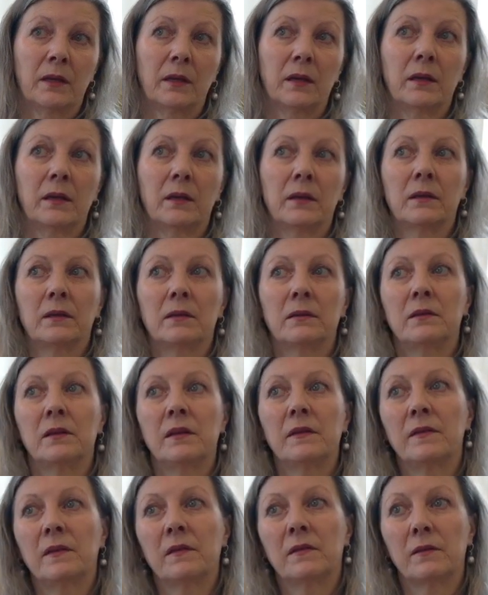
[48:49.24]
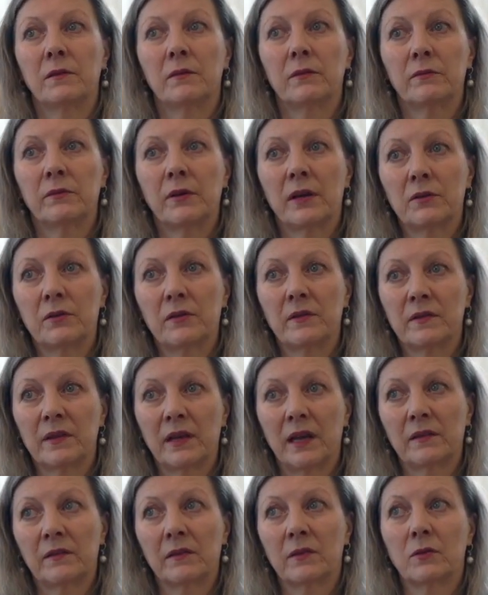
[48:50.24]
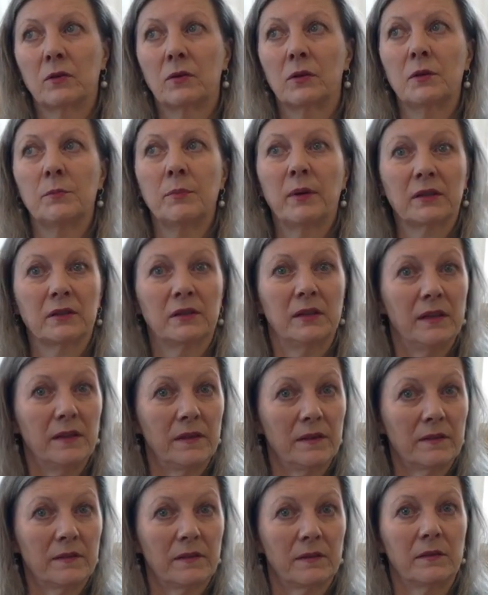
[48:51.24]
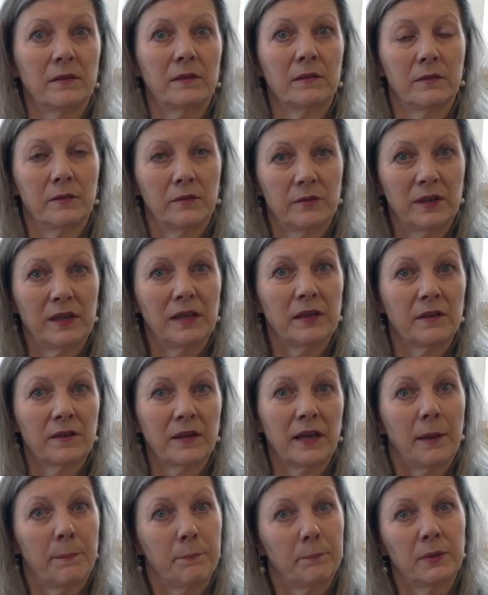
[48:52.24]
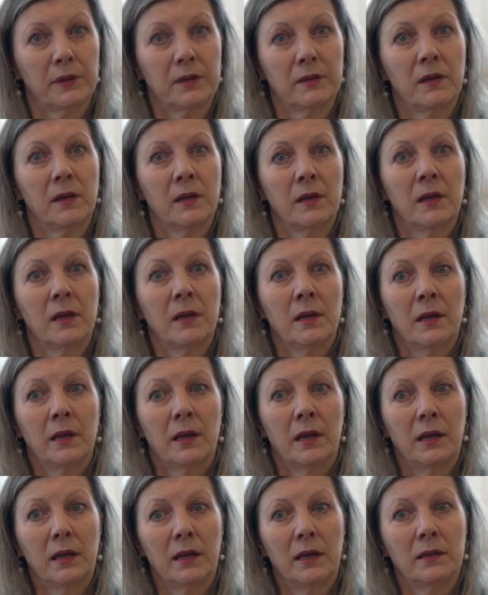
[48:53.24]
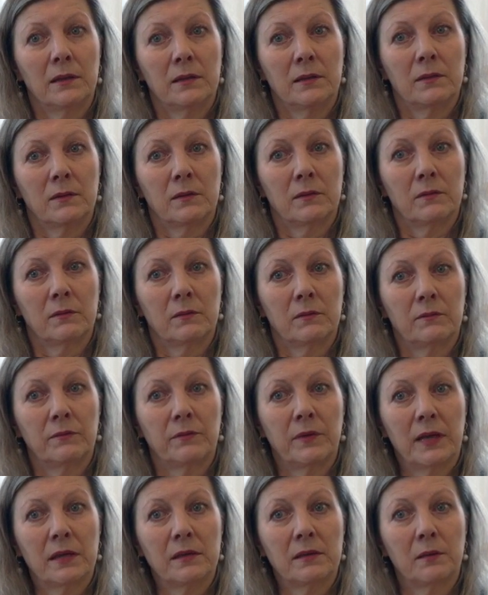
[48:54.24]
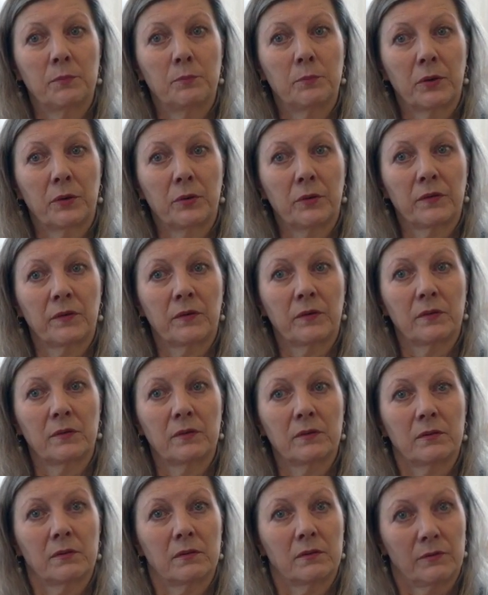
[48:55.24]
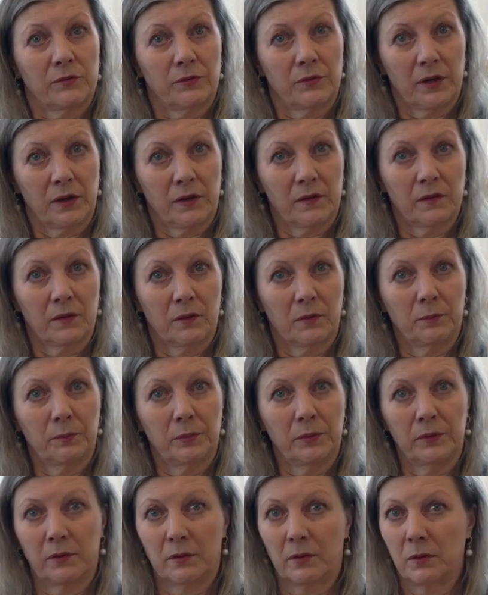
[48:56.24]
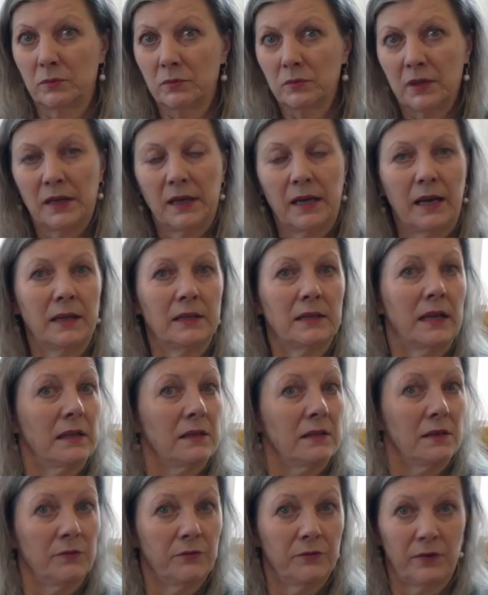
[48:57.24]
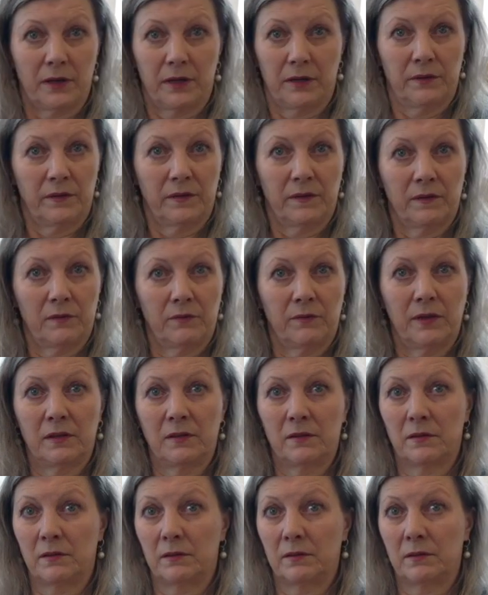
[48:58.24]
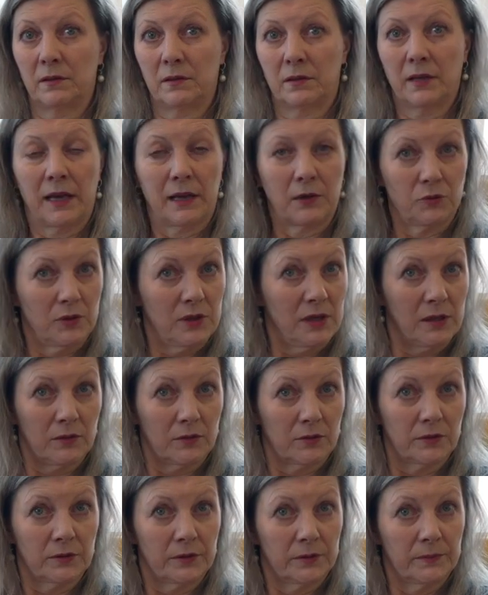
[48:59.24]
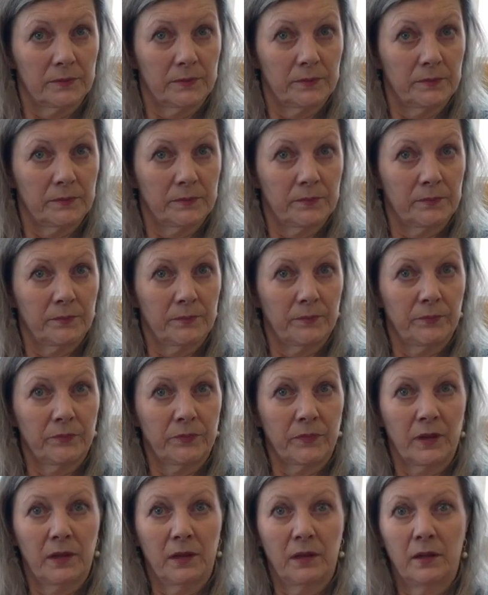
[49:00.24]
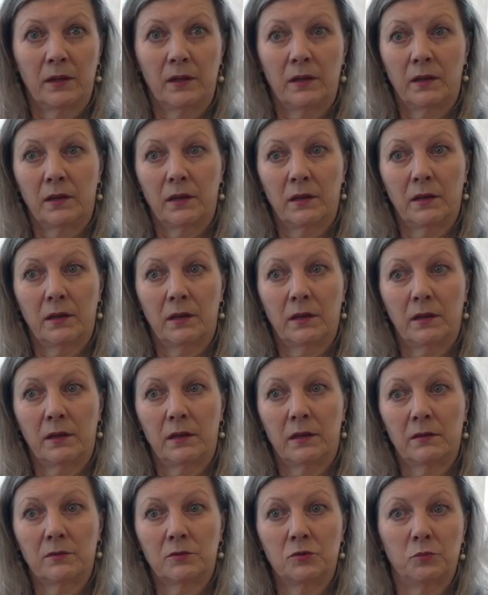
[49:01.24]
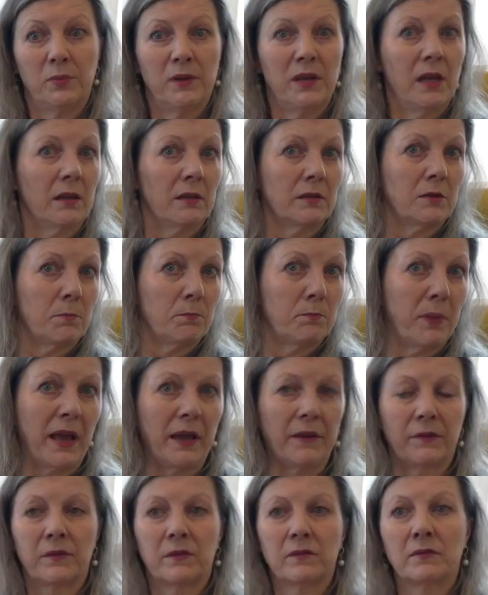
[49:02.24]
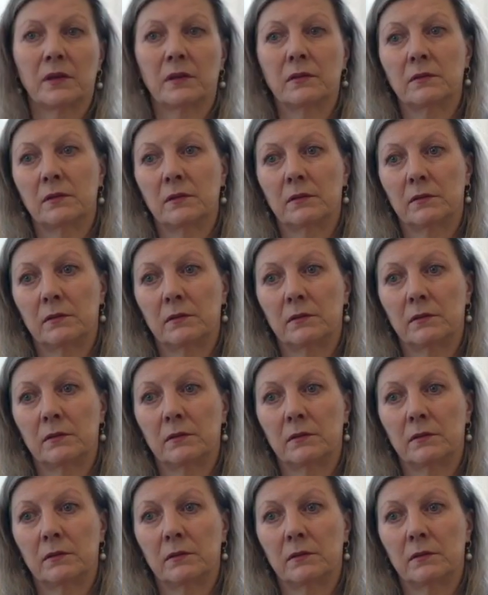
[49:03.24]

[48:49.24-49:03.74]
And this is a very sad story, but these things happen. And when a person, for example, only identifies with the career and to being the best and